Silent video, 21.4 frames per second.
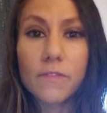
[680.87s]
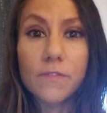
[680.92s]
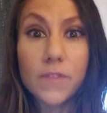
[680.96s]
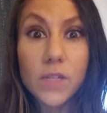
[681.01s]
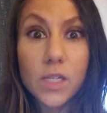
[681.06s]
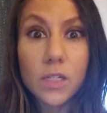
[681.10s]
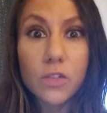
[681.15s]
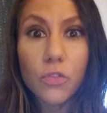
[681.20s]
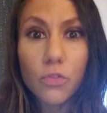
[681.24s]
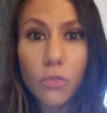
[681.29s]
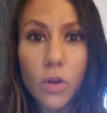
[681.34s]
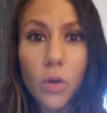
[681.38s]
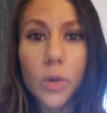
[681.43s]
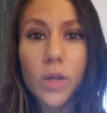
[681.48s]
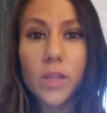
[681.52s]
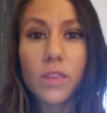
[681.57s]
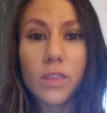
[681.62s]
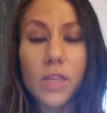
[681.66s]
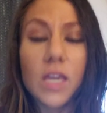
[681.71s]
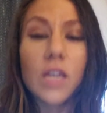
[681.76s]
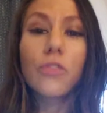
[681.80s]
Feel through
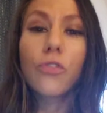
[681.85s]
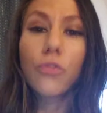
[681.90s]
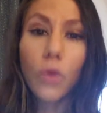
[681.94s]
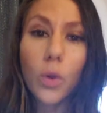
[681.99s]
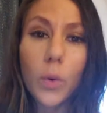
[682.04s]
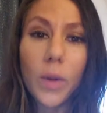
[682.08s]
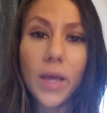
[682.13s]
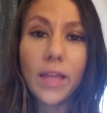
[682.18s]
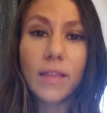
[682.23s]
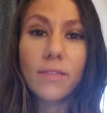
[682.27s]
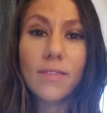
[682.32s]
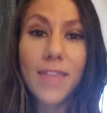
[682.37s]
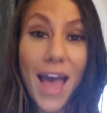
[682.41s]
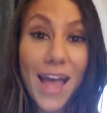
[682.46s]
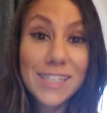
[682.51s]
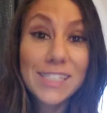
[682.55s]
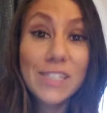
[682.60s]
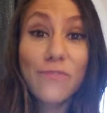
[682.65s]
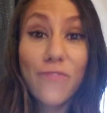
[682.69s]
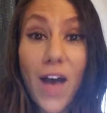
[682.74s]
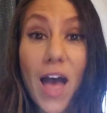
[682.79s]
it. Think through it.
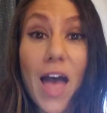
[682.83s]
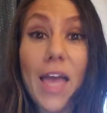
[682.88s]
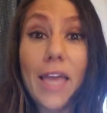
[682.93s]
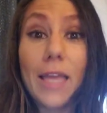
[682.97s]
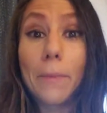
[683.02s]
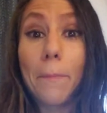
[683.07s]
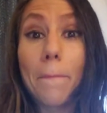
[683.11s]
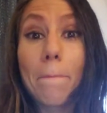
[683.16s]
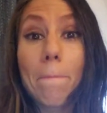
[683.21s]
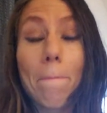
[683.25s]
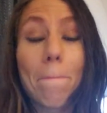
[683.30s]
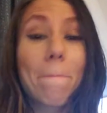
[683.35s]
That's fine.